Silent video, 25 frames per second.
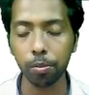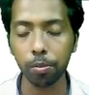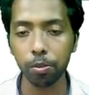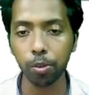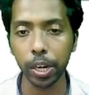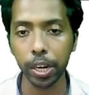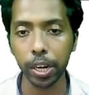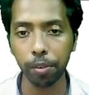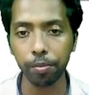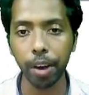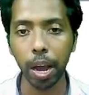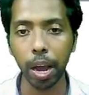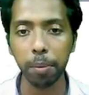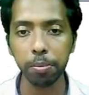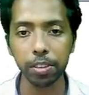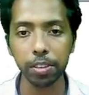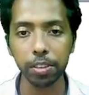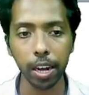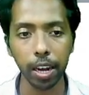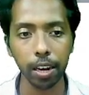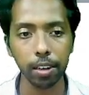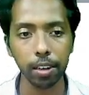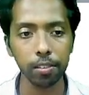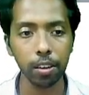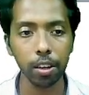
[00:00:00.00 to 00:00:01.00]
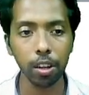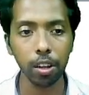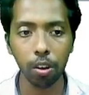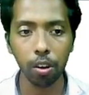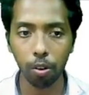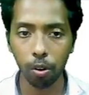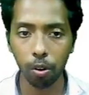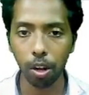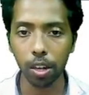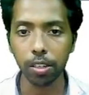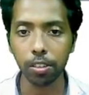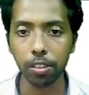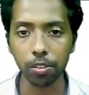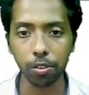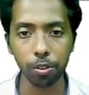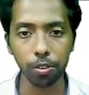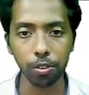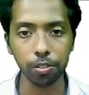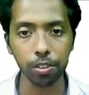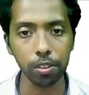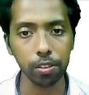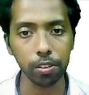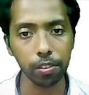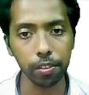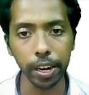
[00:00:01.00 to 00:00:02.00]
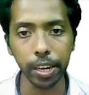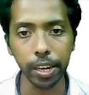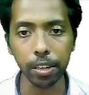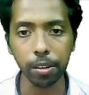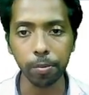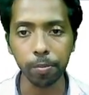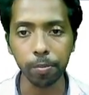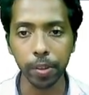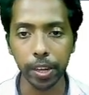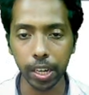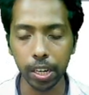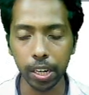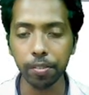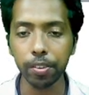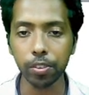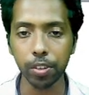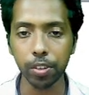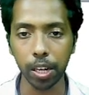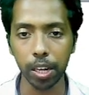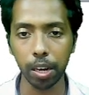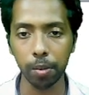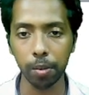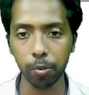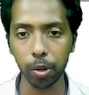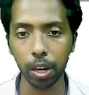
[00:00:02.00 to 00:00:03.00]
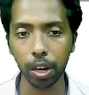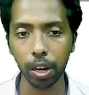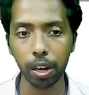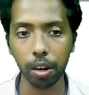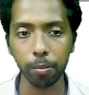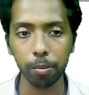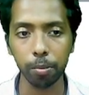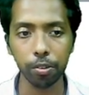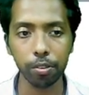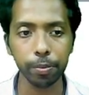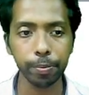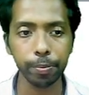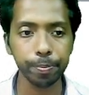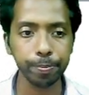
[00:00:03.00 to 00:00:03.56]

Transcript: 25 seconds, all these questions, right? Individually, I'm talking about.